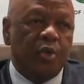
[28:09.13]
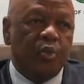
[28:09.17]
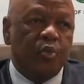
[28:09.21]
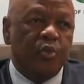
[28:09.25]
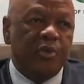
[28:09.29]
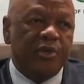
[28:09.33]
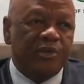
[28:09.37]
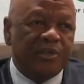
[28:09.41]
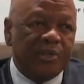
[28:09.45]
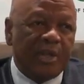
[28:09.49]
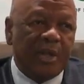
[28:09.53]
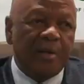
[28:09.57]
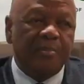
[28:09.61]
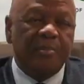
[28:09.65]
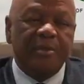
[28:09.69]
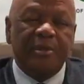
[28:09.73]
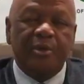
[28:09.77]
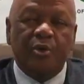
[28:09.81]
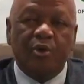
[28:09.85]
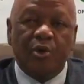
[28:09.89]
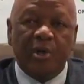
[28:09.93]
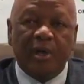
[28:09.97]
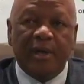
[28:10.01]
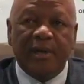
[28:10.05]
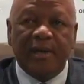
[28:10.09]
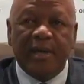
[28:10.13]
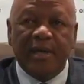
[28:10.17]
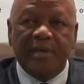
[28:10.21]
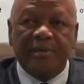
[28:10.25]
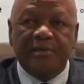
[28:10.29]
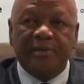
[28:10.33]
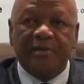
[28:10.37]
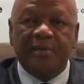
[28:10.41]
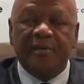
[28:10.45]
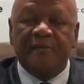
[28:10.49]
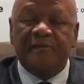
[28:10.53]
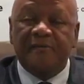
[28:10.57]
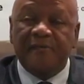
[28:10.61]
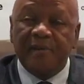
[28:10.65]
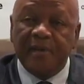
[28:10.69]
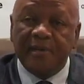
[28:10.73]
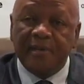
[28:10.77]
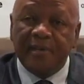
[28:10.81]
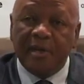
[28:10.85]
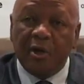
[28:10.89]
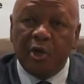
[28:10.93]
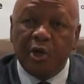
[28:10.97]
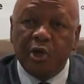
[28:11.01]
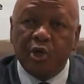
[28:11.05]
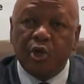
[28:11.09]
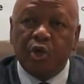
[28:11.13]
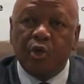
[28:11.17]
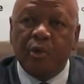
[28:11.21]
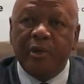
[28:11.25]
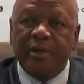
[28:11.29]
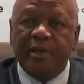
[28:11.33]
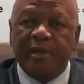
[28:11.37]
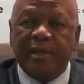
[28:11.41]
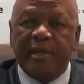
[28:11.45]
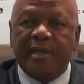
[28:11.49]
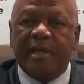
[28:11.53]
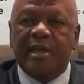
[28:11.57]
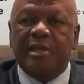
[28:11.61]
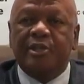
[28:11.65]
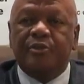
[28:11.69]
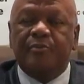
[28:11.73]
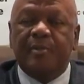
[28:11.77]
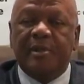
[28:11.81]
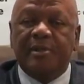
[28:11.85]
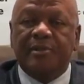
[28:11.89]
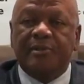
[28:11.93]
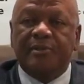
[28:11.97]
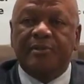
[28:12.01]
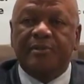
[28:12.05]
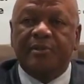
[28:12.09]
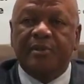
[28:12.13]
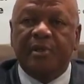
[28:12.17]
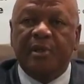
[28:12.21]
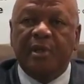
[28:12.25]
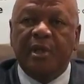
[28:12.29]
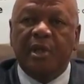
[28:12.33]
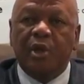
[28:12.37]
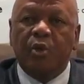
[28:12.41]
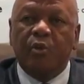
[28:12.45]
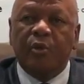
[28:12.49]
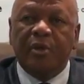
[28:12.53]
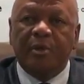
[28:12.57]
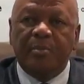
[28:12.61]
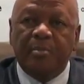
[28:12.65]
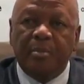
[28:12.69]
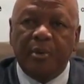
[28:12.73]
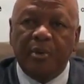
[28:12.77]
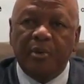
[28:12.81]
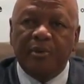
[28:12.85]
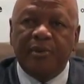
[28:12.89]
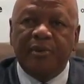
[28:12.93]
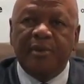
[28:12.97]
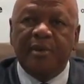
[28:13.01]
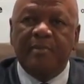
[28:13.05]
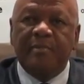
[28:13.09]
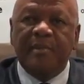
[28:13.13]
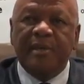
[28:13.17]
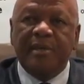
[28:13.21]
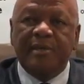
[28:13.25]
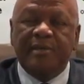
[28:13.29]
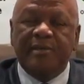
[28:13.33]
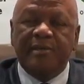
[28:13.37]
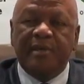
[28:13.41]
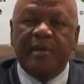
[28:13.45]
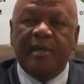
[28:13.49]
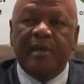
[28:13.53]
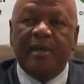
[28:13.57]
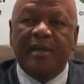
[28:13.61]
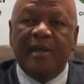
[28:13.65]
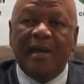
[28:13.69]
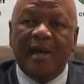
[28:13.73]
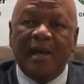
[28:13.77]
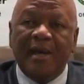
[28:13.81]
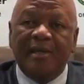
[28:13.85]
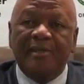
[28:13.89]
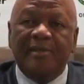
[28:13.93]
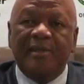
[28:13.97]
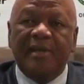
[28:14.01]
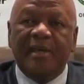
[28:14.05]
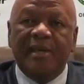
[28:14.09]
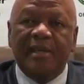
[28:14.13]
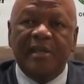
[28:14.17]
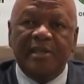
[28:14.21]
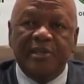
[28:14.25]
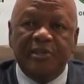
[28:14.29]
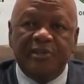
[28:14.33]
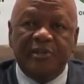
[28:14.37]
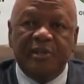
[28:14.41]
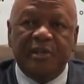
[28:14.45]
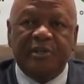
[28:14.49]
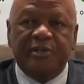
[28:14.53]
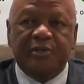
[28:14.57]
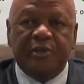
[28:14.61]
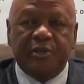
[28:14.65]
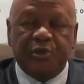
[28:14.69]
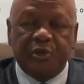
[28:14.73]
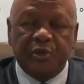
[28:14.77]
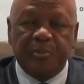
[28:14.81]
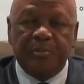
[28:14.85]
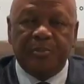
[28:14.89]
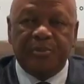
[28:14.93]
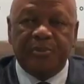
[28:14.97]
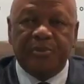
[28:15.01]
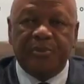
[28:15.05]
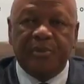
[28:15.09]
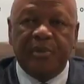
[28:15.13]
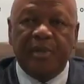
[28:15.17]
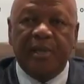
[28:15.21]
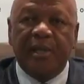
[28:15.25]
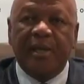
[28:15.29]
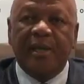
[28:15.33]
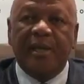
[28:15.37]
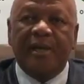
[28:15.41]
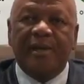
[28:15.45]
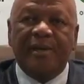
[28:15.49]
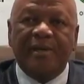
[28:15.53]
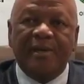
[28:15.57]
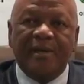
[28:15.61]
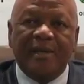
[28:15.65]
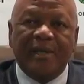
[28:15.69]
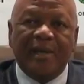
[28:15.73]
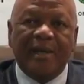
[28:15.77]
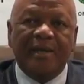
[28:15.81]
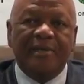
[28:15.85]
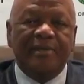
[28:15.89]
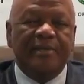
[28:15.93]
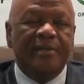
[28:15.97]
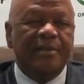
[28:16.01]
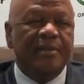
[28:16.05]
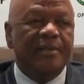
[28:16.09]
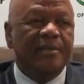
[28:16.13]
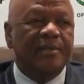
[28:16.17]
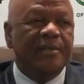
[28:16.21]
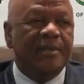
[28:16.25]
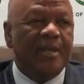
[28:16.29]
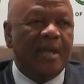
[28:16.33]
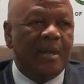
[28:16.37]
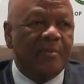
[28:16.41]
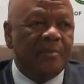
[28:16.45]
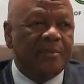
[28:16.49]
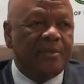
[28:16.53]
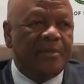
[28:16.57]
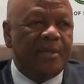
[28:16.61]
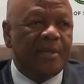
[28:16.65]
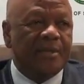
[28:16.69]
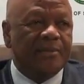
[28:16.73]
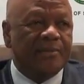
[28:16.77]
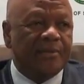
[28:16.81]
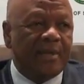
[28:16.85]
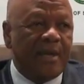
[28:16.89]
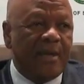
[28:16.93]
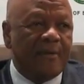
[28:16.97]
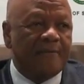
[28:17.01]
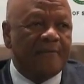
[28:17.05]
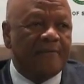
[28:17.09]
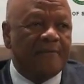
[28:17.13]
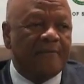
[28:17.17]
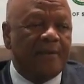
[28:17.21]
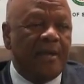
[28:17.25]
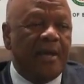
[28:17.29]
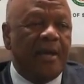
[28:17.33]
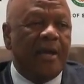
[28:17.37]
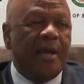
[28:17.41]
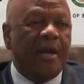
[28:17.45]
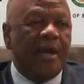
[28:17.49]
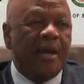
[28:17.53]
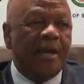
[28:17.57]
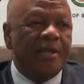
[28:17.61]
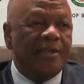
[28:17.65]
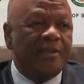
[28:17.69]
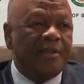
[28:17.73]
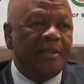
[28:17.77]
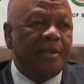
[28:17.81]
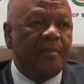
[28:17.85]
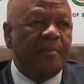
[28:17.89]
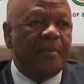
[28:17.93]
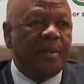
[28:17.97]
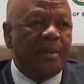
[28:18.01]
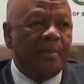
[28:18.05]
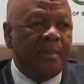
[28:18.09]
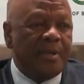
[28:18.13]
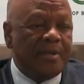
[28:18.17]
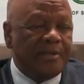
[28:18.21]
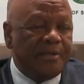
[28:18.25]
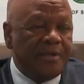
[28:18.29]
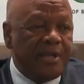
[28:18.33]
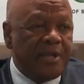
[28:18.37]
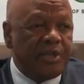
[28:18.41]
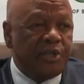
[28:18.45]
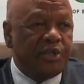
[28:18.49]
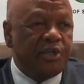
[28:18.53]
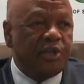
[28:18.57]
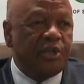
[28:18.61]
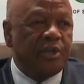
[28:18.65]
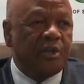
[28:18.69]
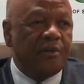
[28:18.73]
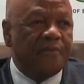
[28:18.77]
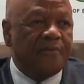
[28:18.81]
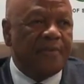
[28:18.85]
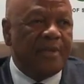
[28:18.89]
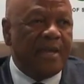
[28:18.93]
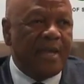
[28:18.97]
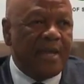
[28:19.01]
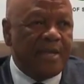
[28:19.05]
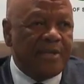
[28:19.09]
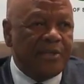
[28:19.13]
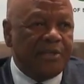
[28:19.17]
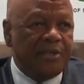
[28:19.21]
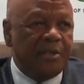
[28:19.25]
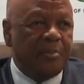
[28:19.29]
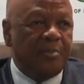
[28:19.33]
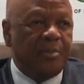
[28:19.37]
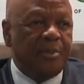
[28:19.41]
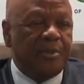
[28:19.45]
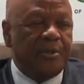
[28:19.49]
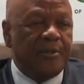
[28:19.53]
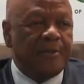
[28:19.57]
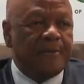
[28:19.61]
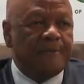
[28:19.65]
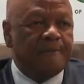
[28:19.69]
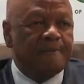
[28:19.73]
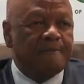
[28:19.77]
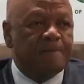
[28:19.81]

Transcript: We shall be organizing further ongoing engagements with both the media and other interest groups regarding the MTSF and the implementation of the NDP.